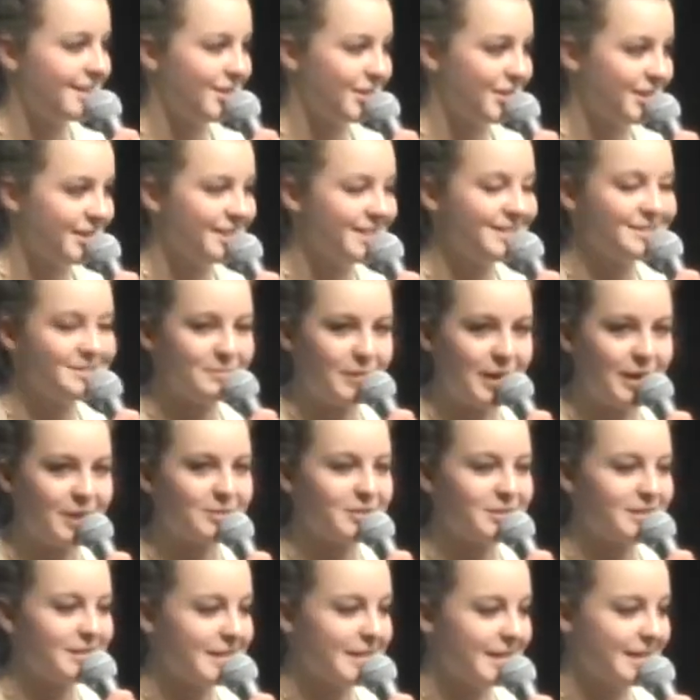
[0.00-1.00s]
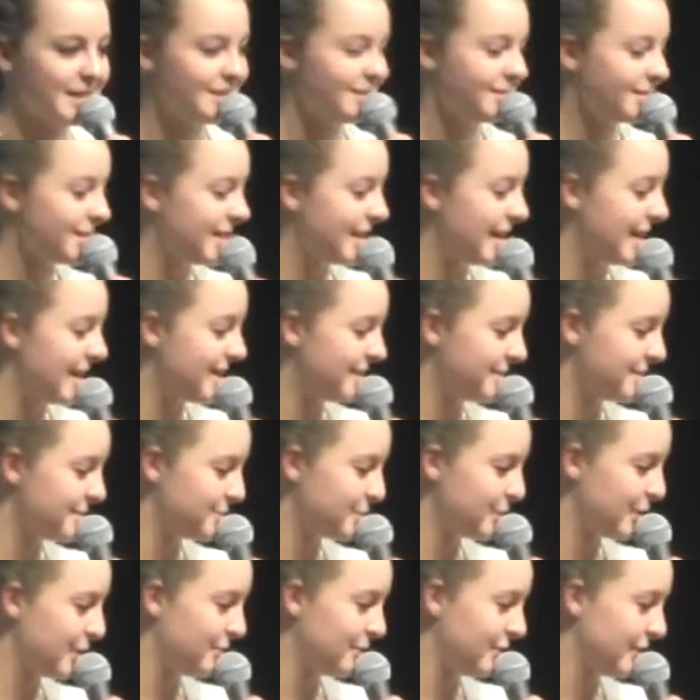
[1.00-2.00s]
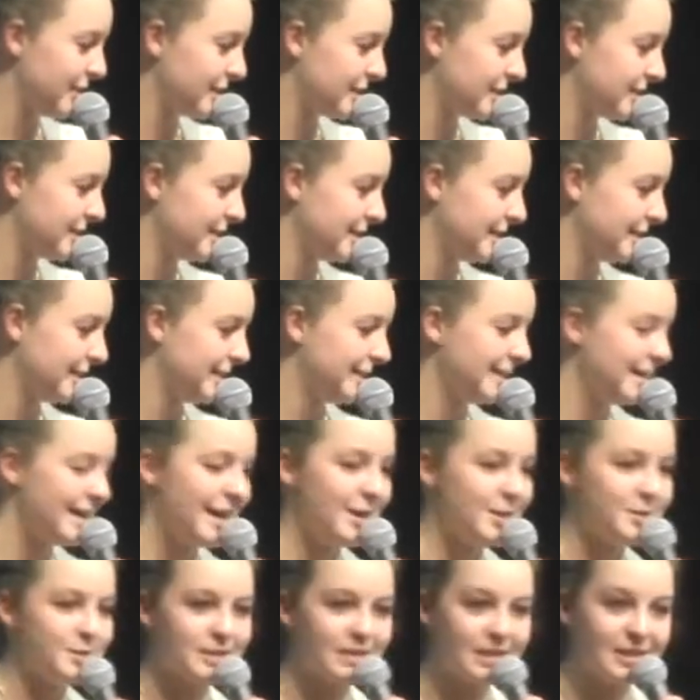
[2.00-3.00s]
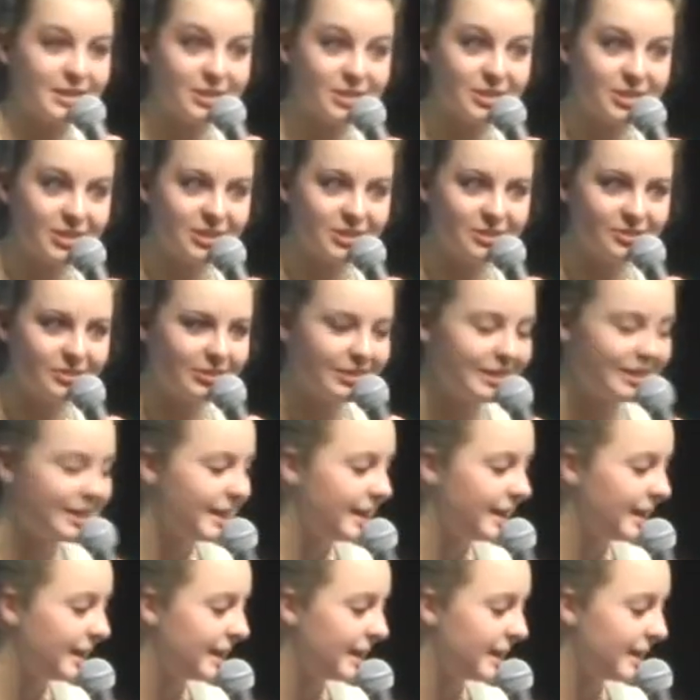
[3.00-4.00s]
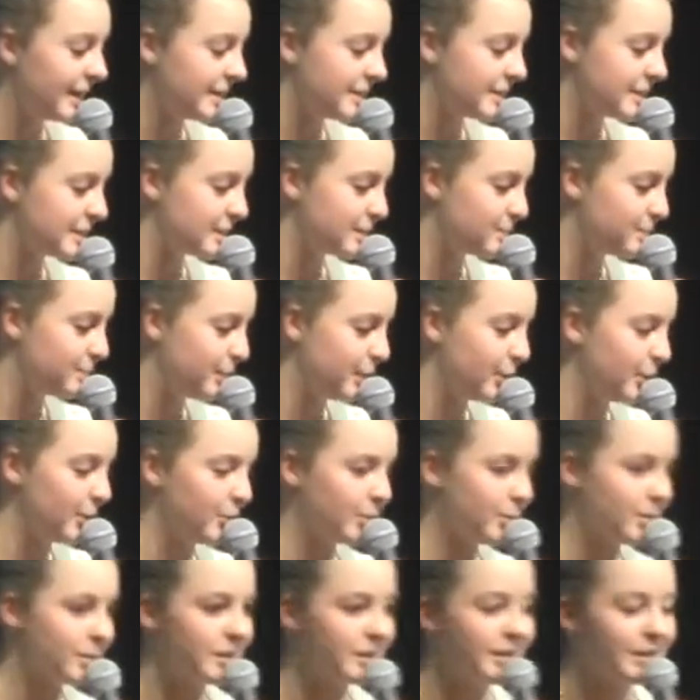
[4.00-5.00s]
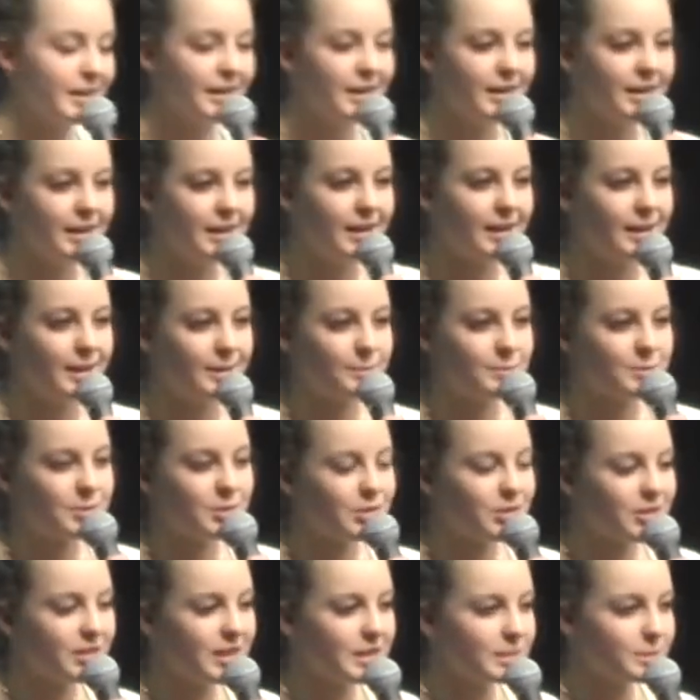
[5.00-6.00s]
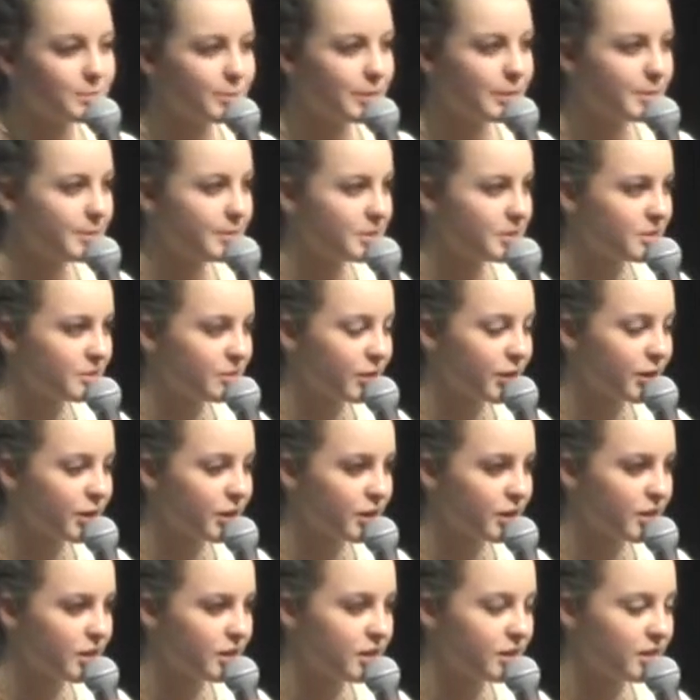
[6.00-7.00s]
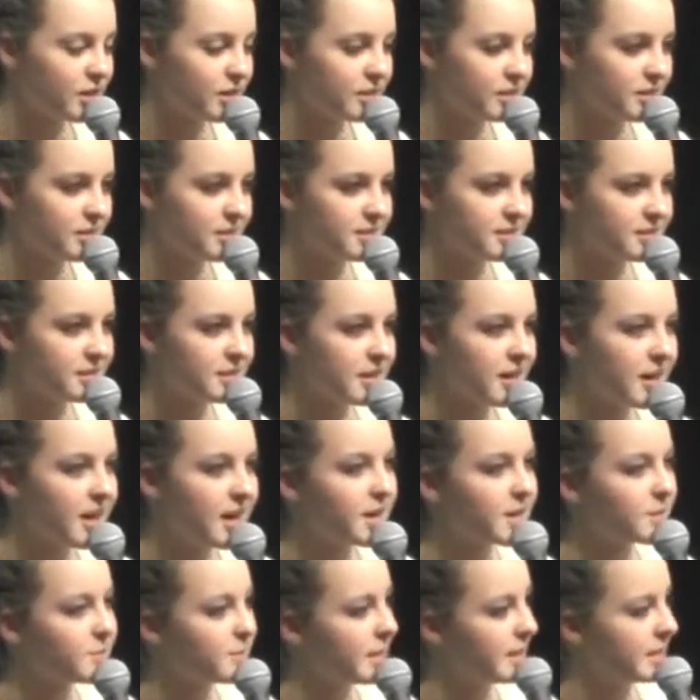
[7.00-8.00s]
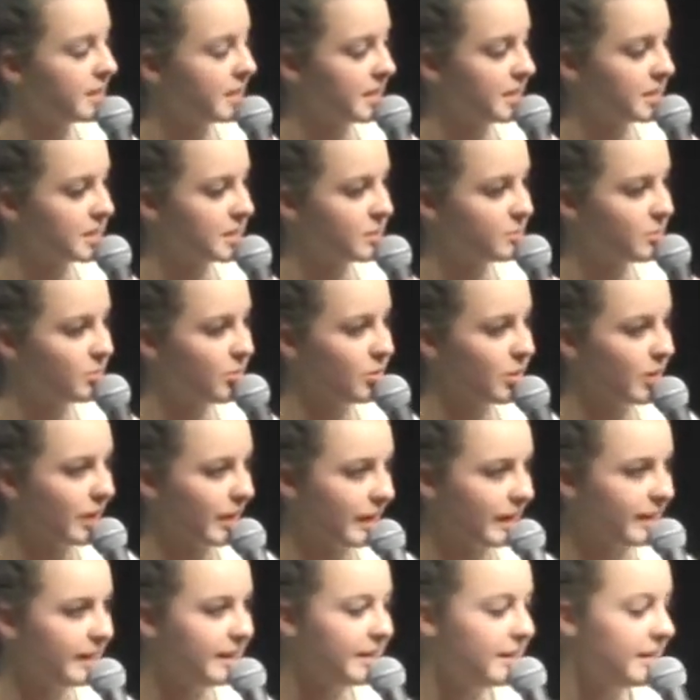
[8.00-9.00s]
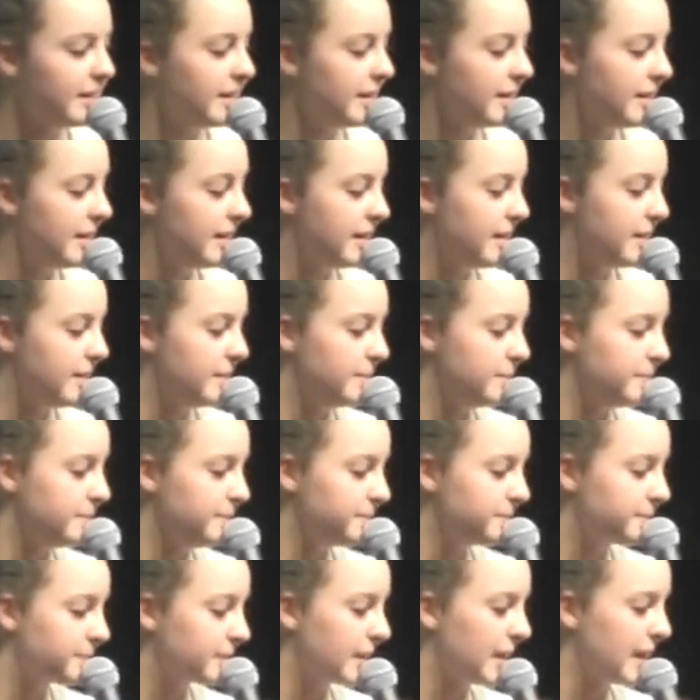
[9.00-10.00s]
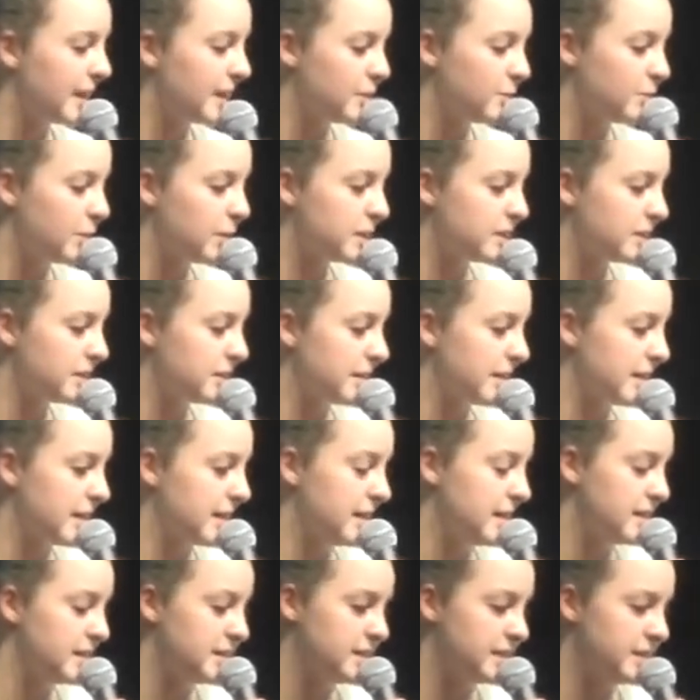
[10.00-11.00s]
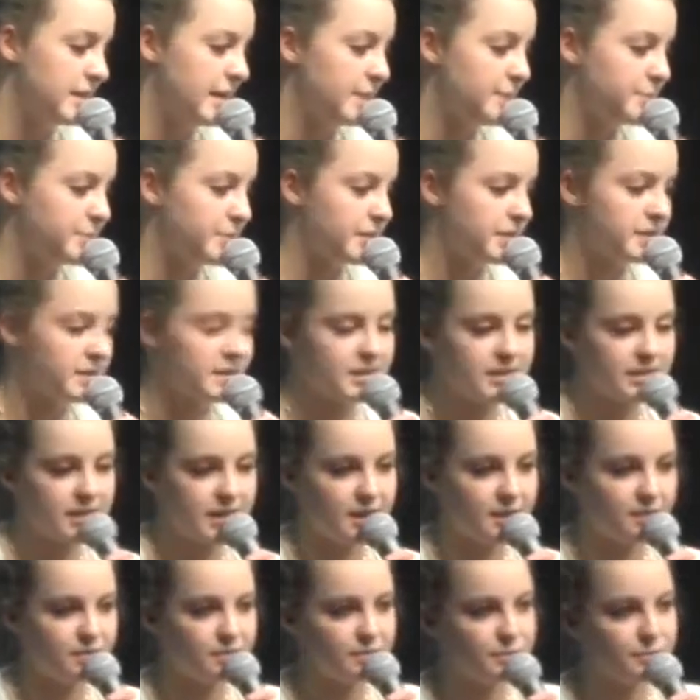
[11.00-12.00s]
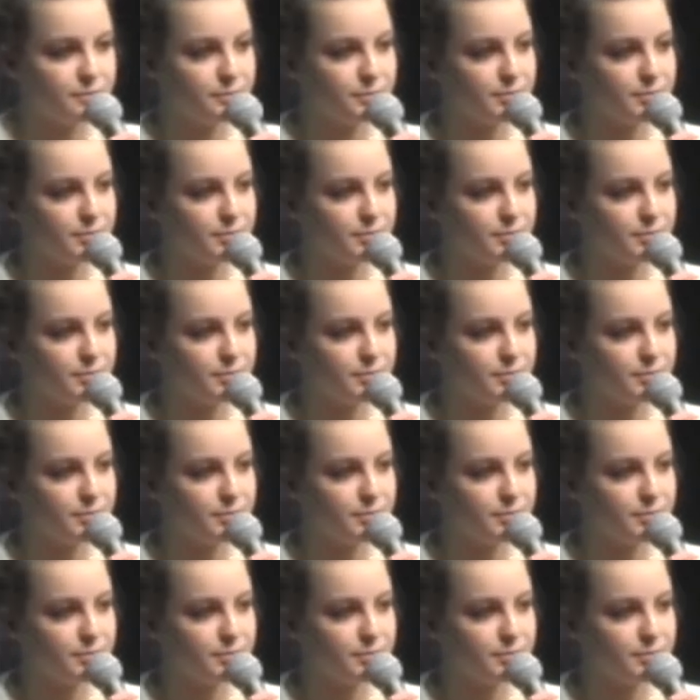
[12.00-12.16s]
Good. Mark was there. Okay, perfect. I was there too, and I spoke. So you guys pretty much have heard a lot of my testimony, and it wasn't like in depth and stuff.